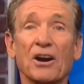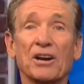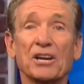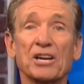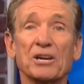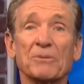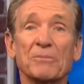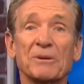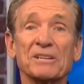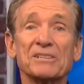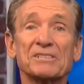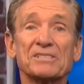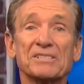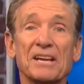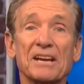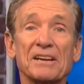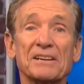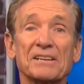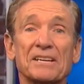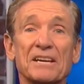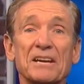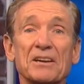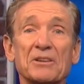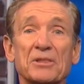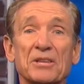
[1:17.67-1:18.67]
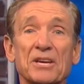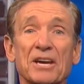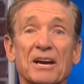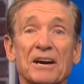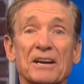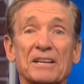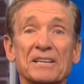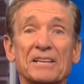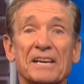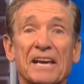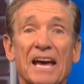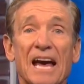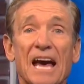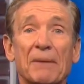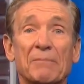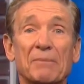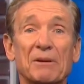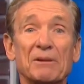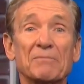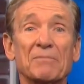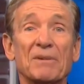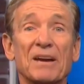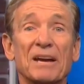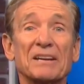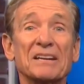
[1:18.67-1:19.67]
argument, Sankethia and Cap
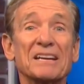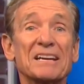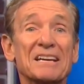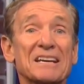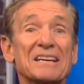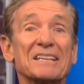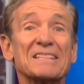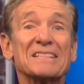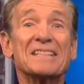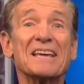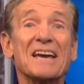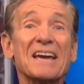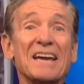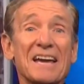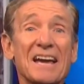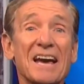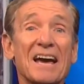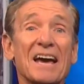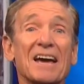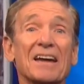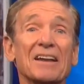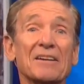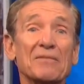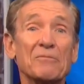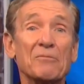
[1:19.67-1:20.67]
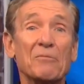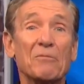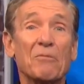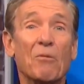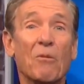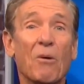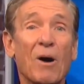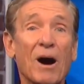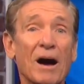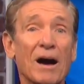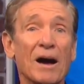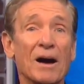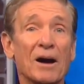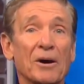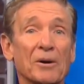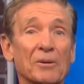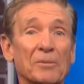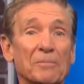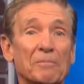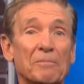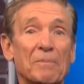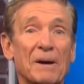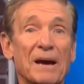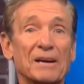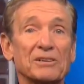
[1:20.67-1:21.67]
admit they had
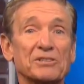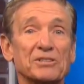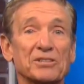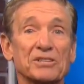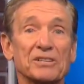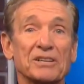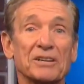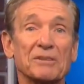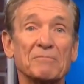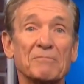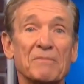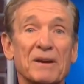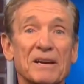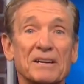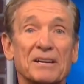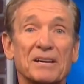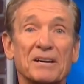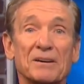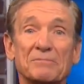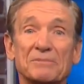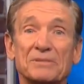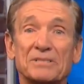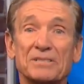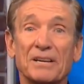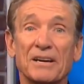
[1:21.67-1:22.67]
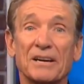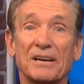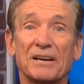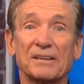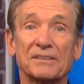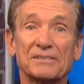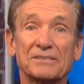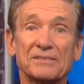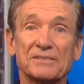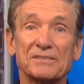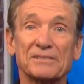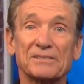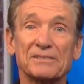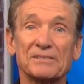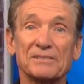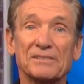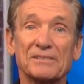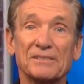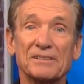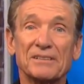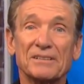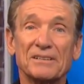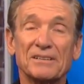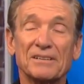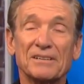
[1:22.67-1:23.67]
wild, passionate makeup sex.
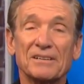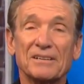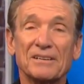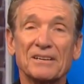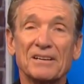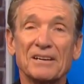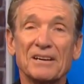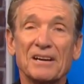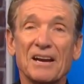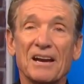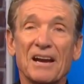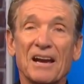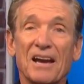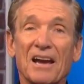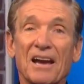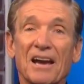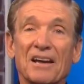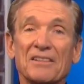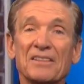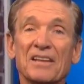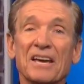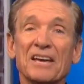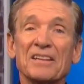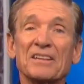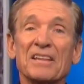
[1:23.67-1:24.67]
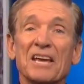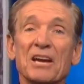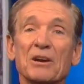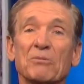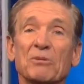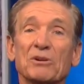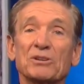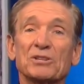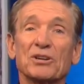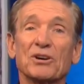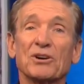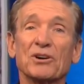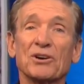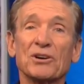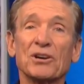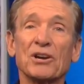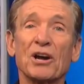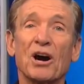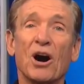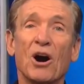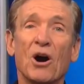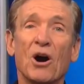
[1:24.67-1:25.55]
And then they returned